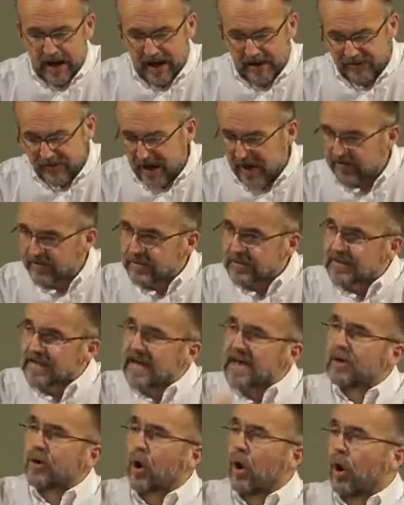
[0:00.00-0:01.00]
And then
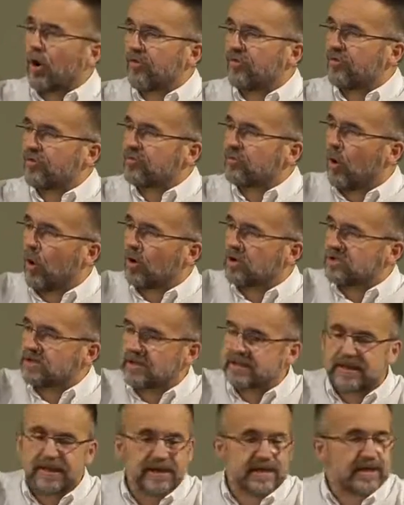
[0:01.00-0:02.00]
late
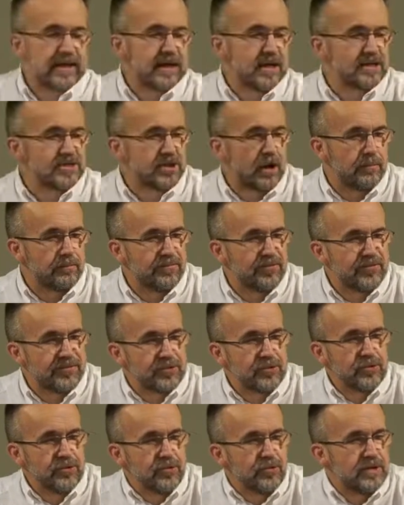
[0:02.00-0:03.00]
orthodoxy taking us up
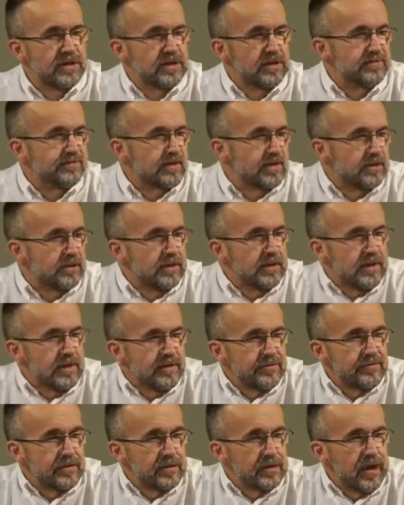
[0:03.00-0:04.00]
through even
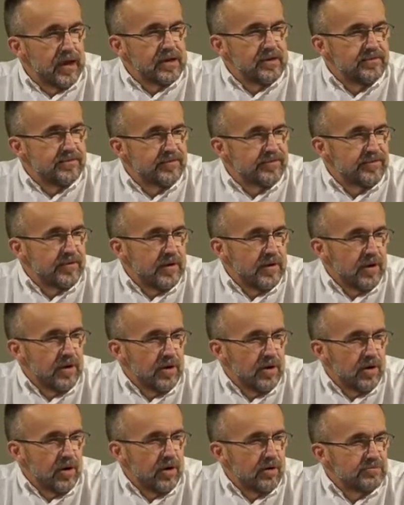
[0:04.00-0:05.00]
the life
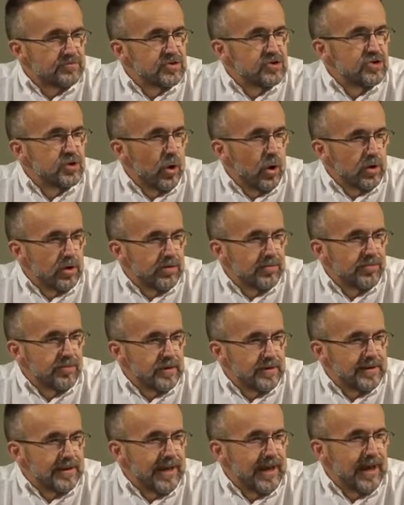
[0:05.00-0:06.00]
of
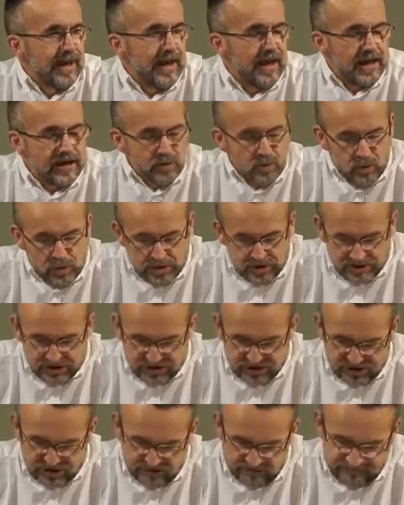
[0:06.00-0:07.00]
Jonathan
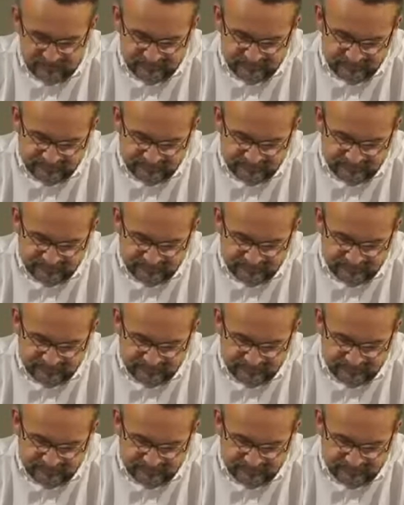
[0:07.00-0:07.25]
Edwards.